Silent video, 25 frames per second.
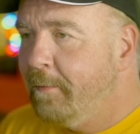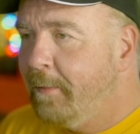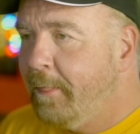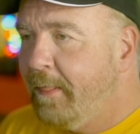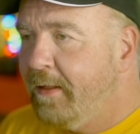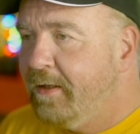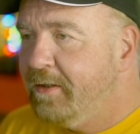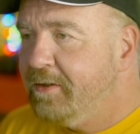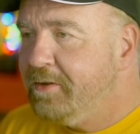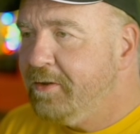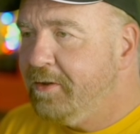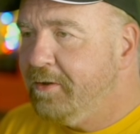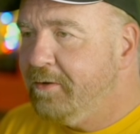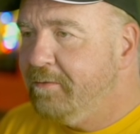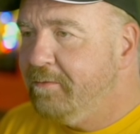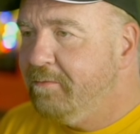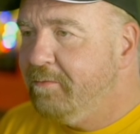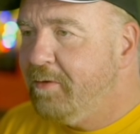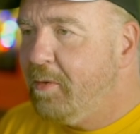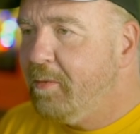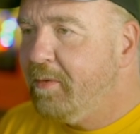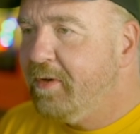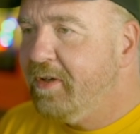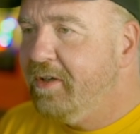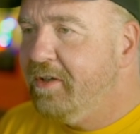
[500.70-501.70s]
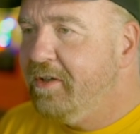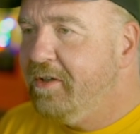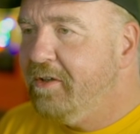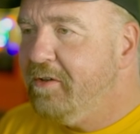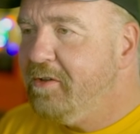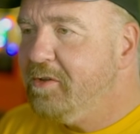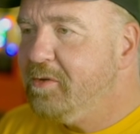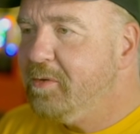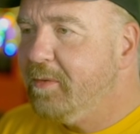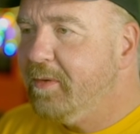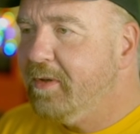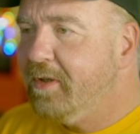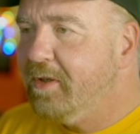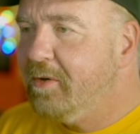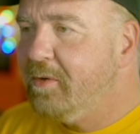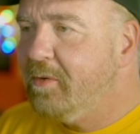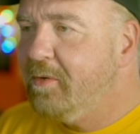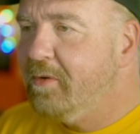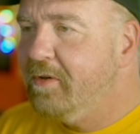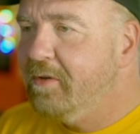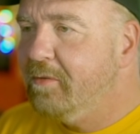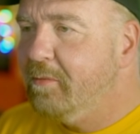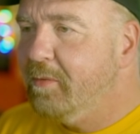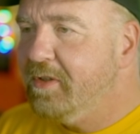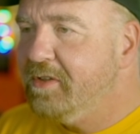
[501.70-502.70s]
So what we're going to do is we're going to
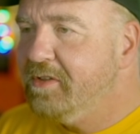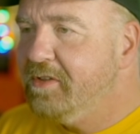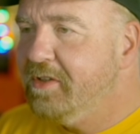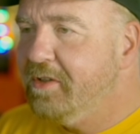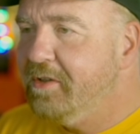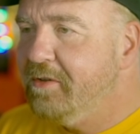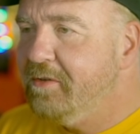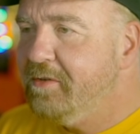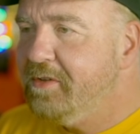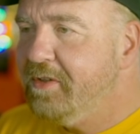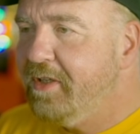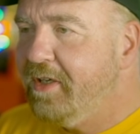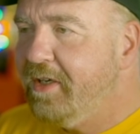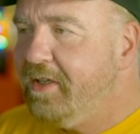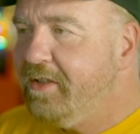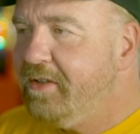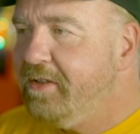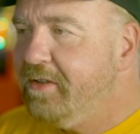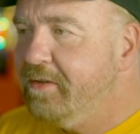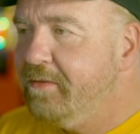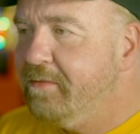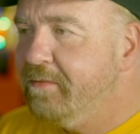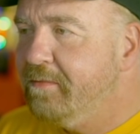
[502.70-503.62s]
record what's the new state,